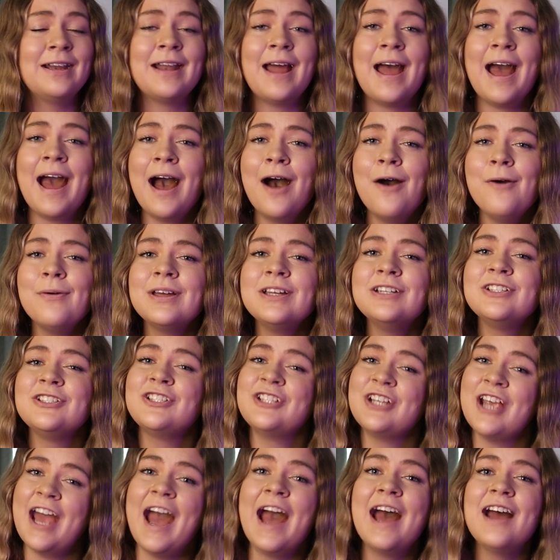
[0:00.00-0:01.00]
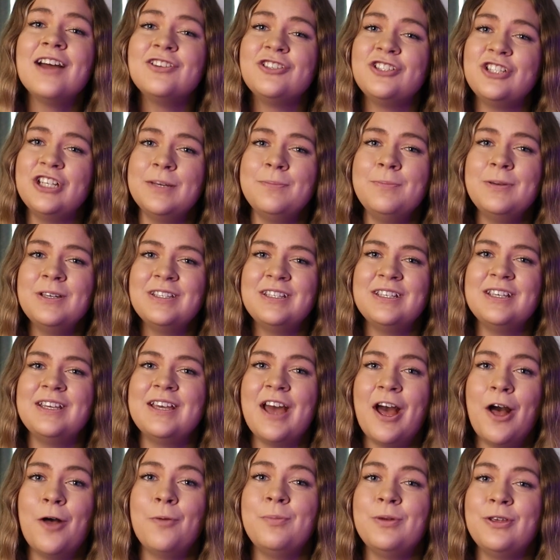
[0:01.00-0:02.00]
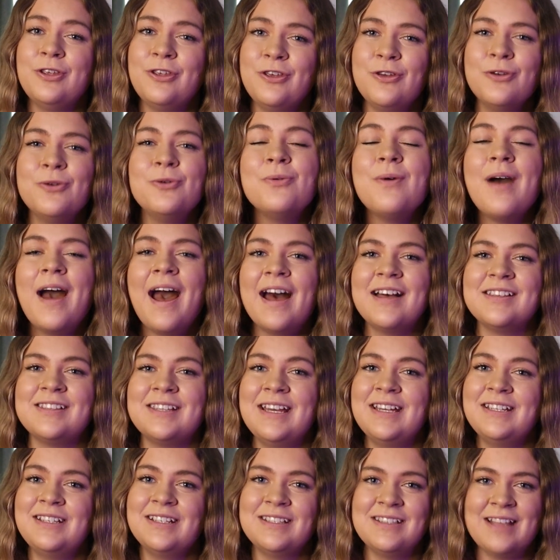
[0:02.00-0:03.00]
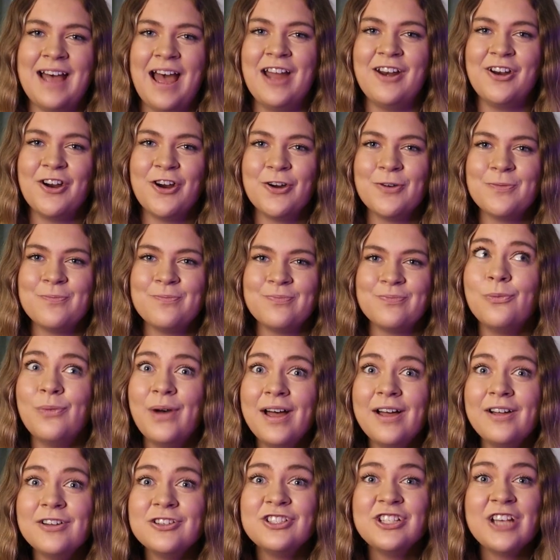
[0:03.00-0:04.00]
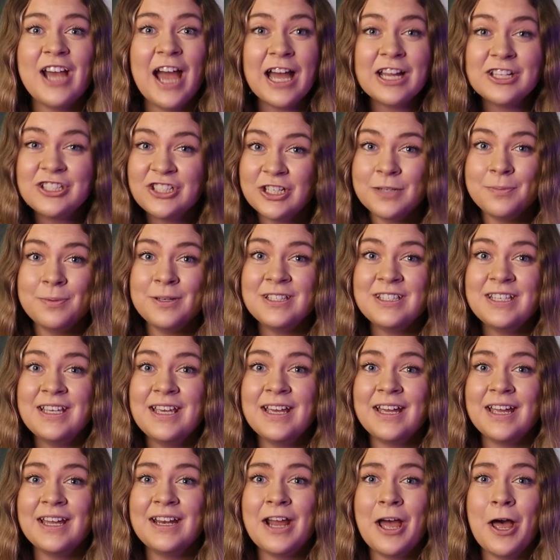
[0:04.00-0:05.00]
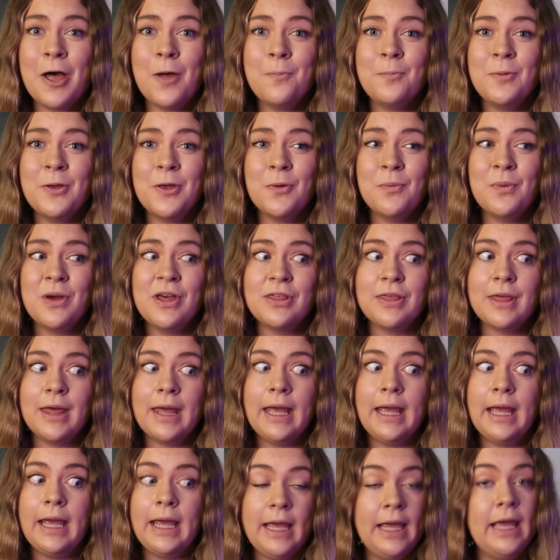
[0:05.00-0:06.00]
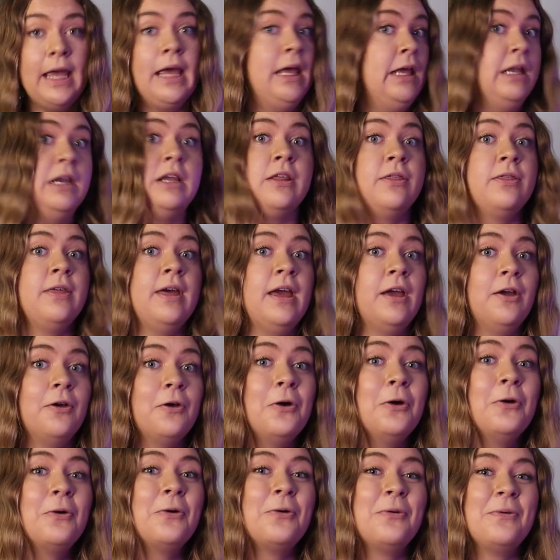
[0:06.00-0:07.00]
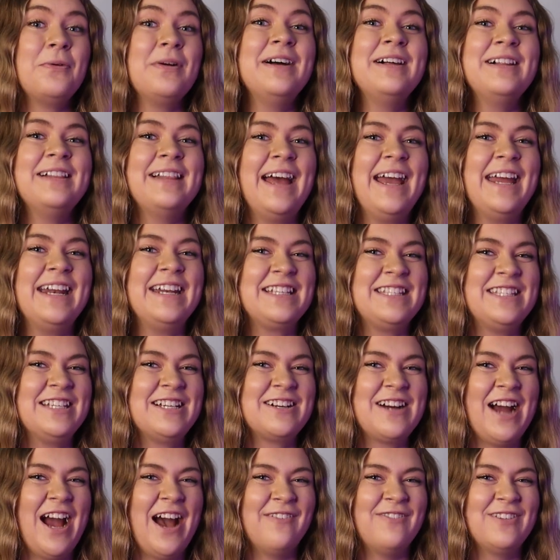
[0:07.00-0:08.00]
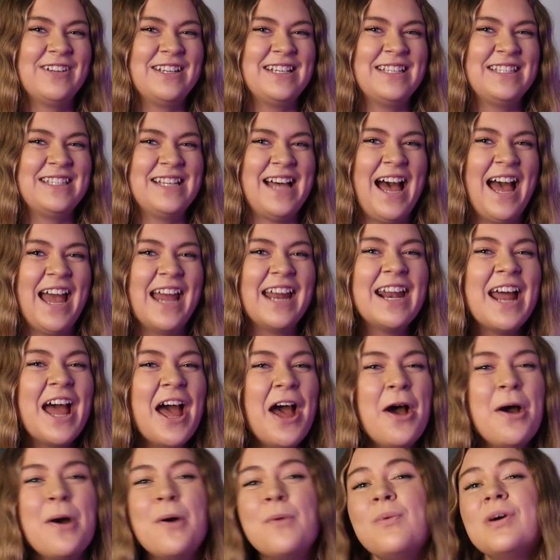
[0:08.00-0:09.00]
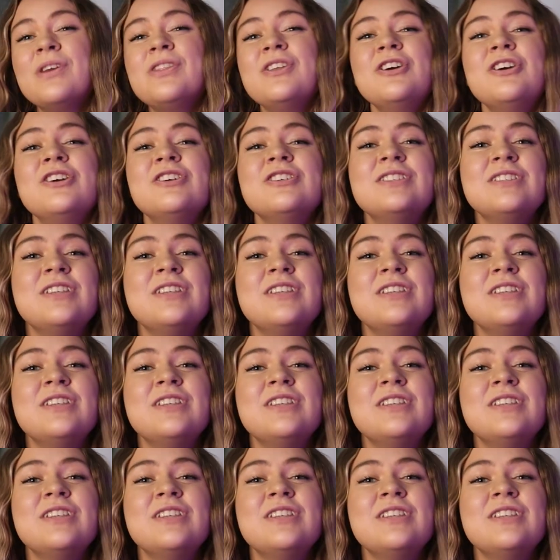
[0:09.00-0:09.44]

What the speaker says: and how can ChatGPT help you as a designer? Well, ChatGPT can help you with anything related to graphic design. Whether you're